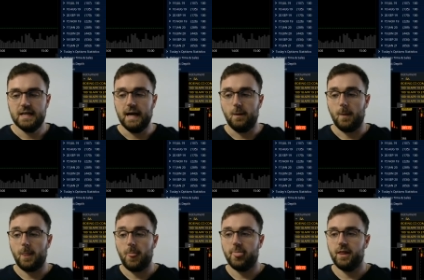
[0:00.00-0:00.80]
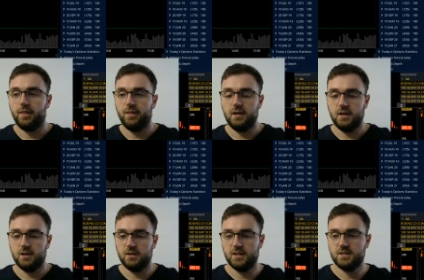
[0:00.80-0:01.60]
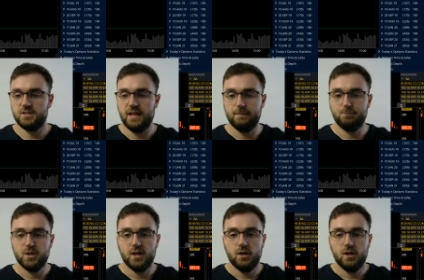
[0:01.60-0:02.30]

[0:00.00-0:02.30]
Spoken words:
Now, the thing here is that